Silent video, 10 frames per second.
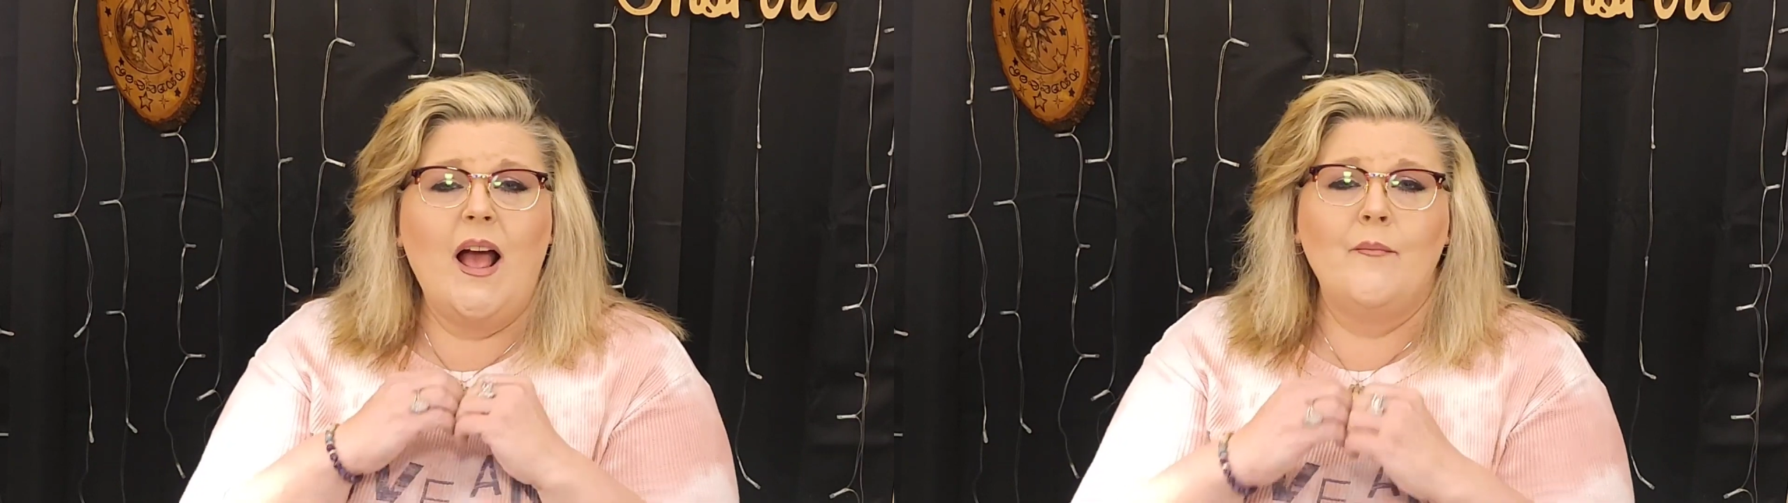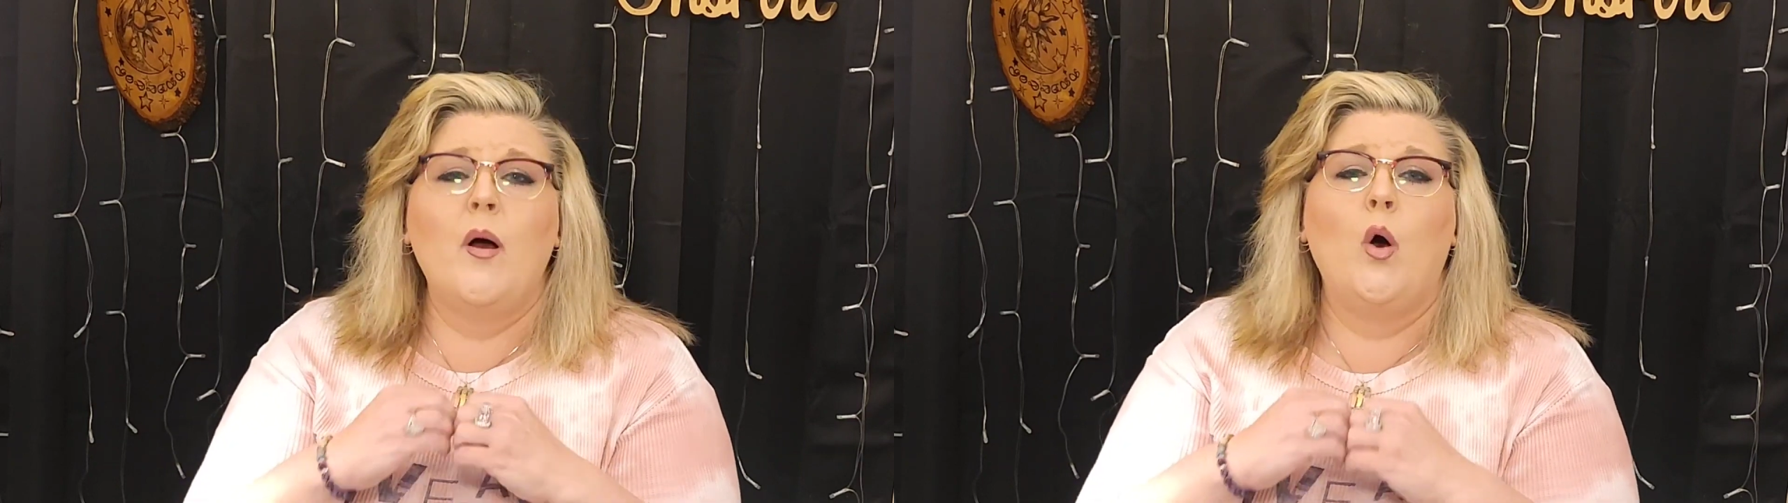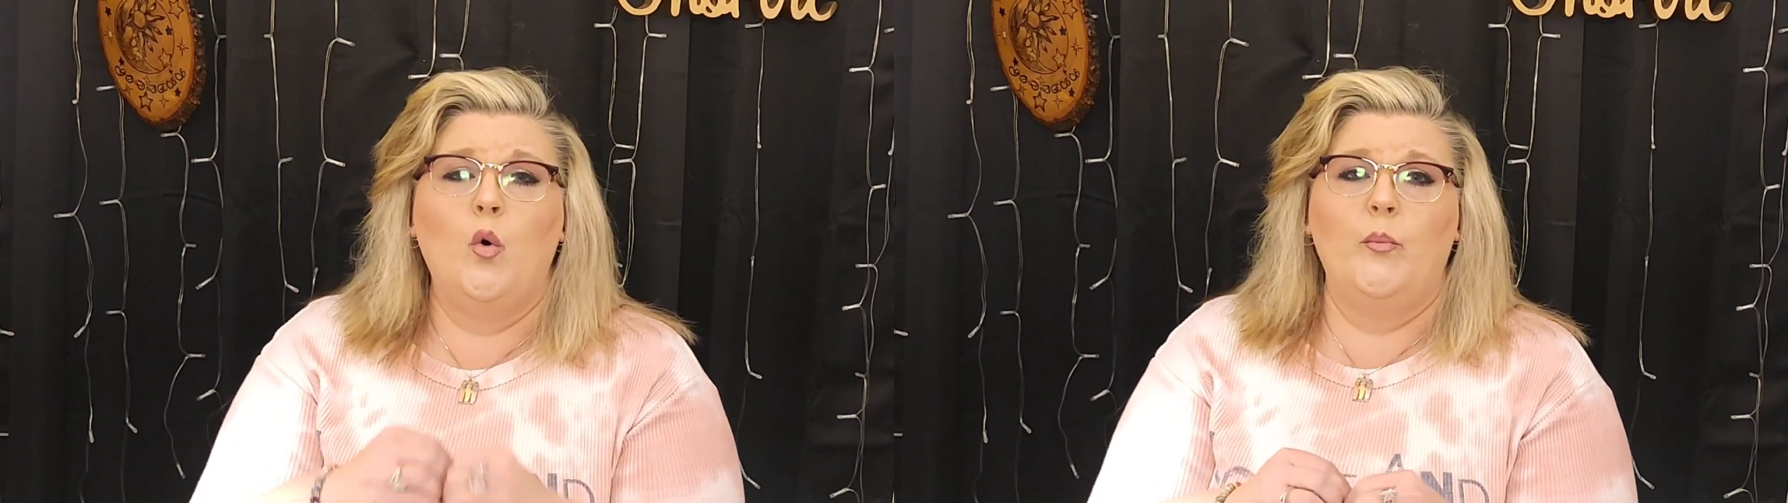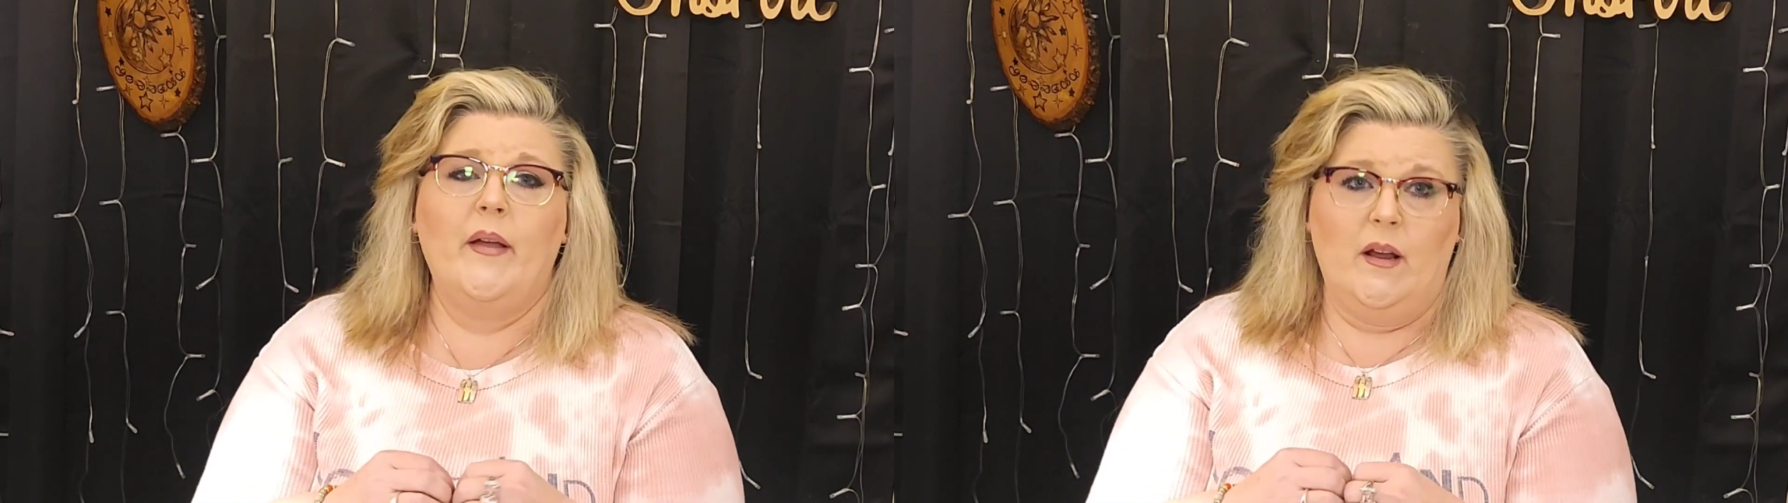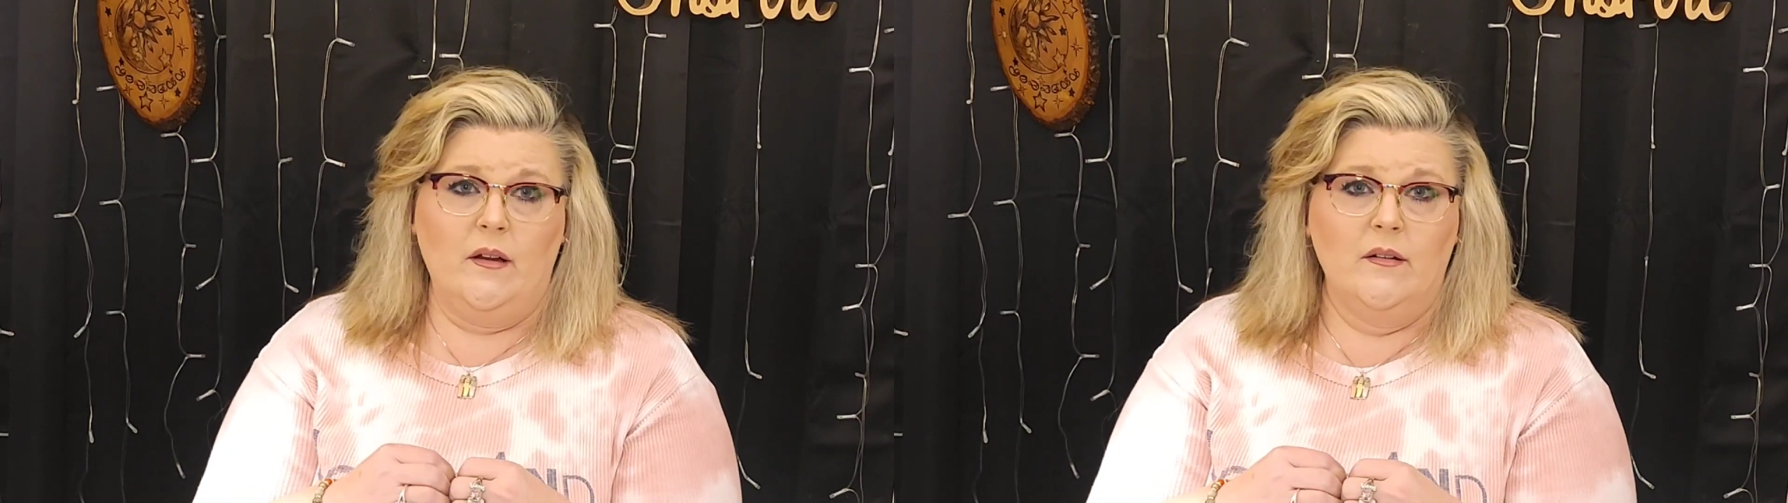I'm
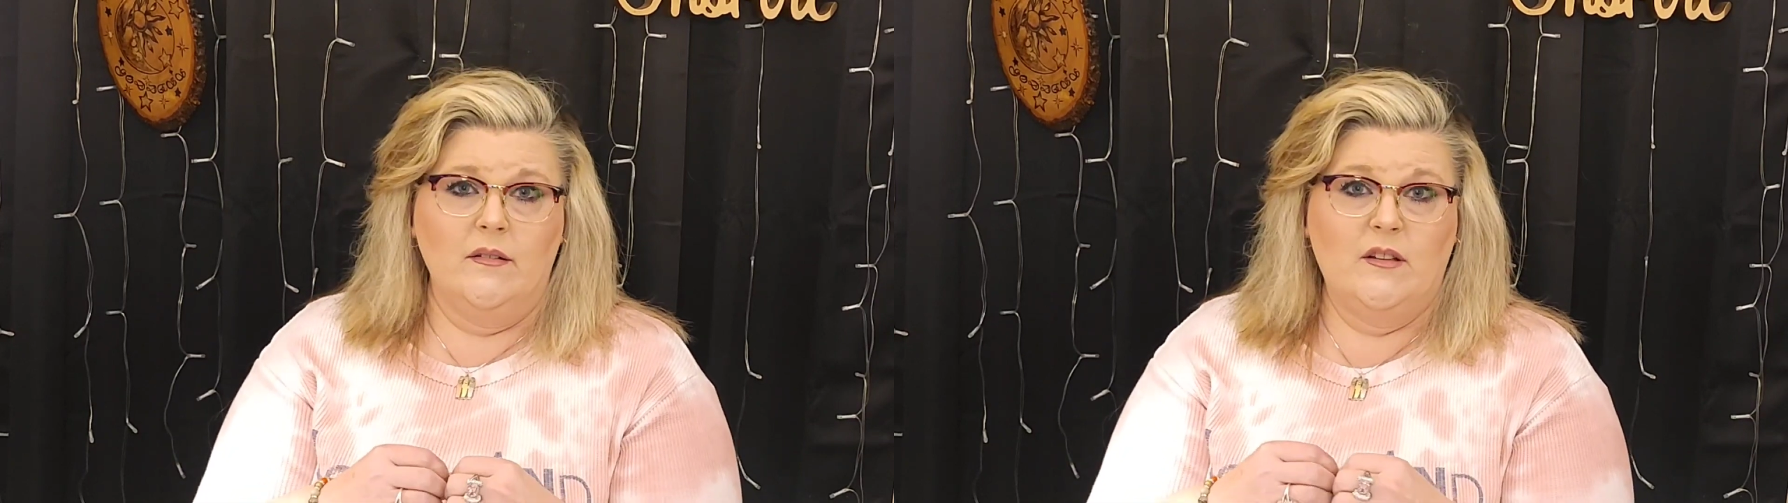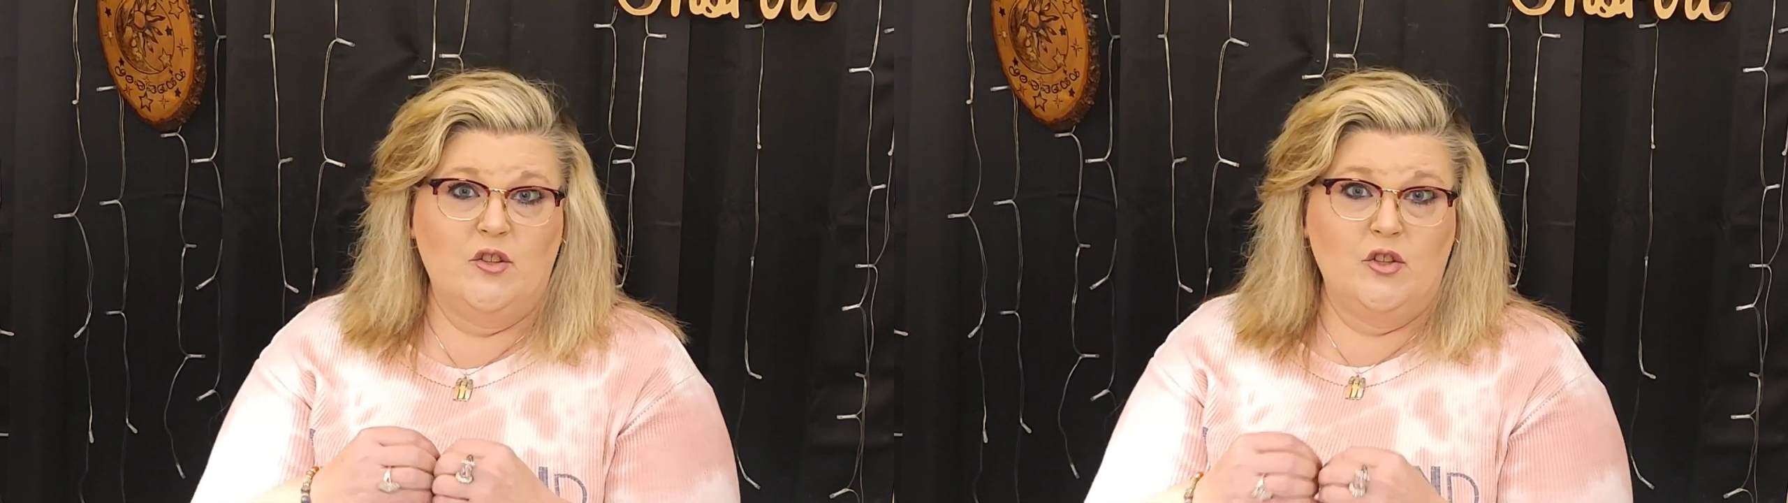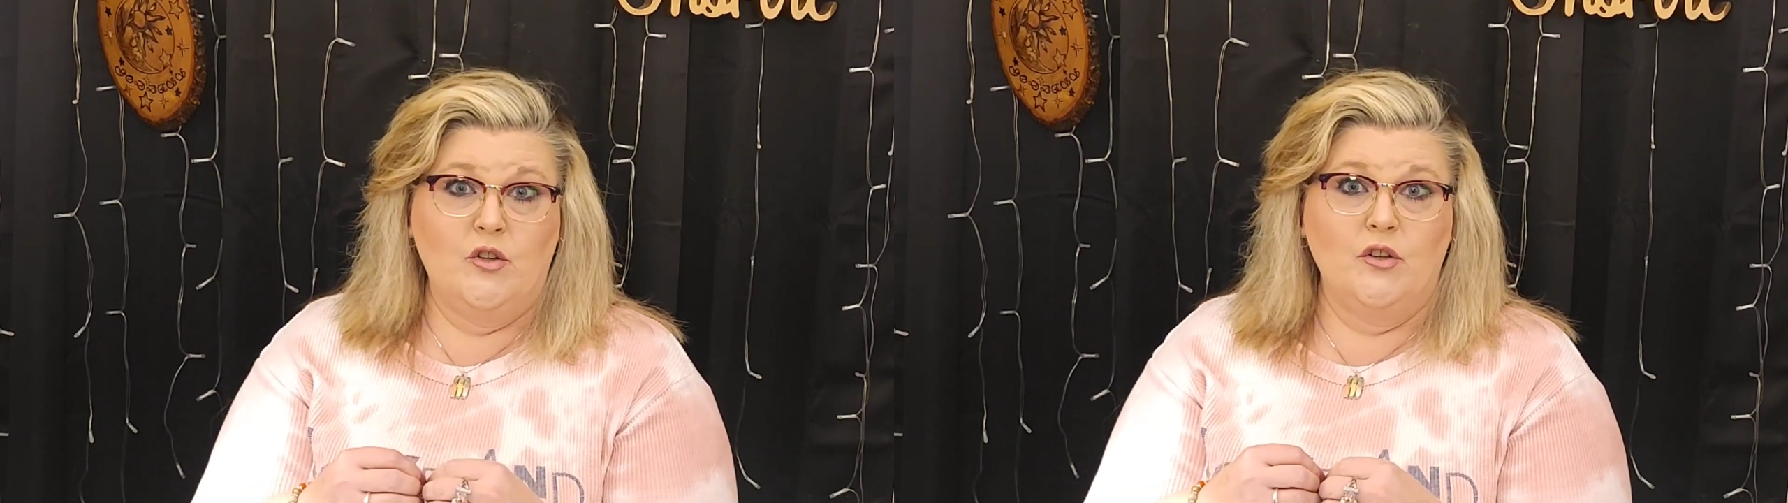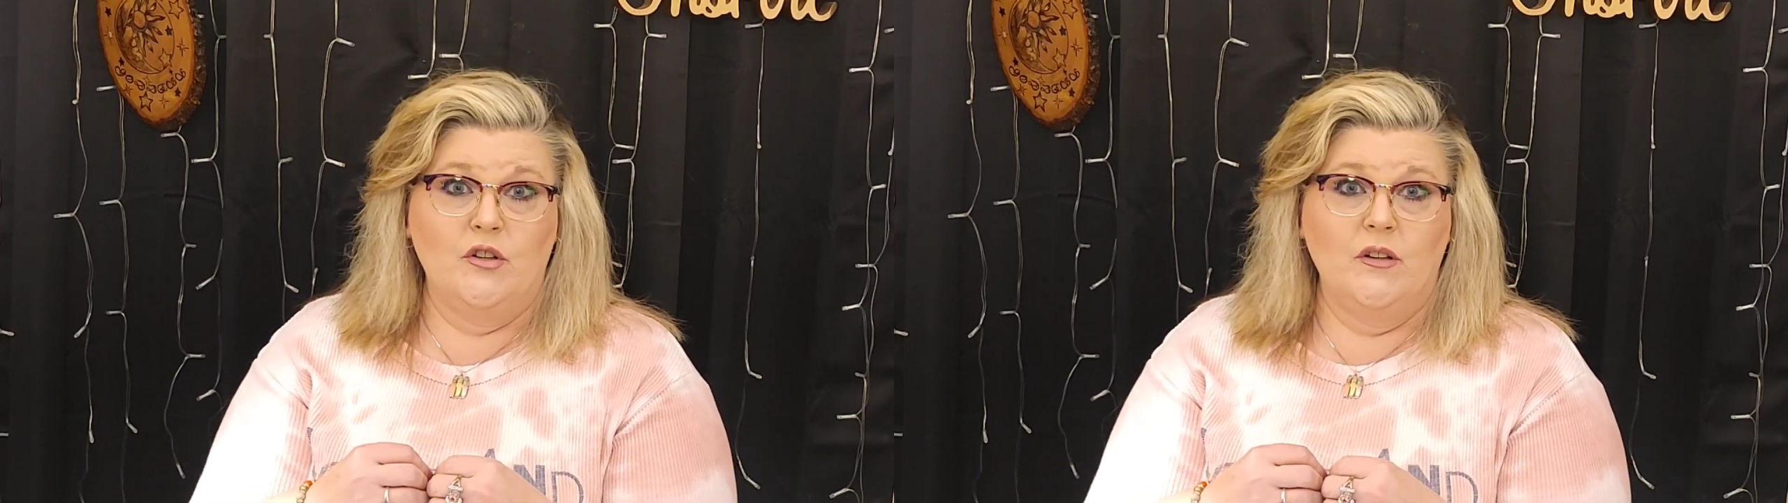hoping this year,